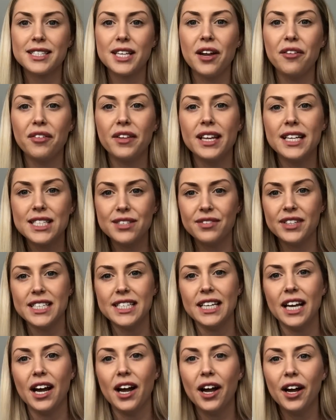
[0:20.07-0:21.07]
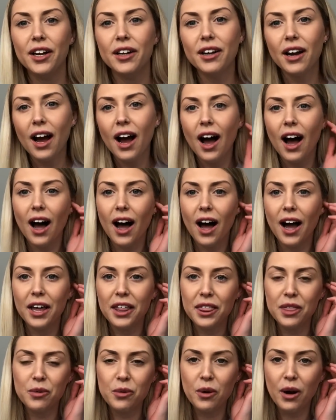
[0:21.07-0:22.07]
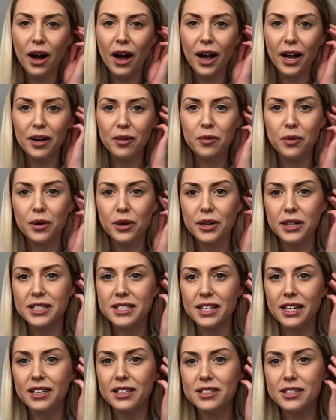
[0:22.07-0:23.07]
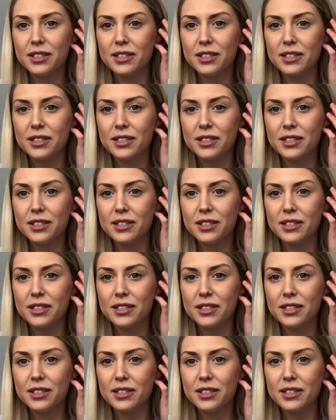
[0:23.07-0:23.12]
So for this video, I thought I would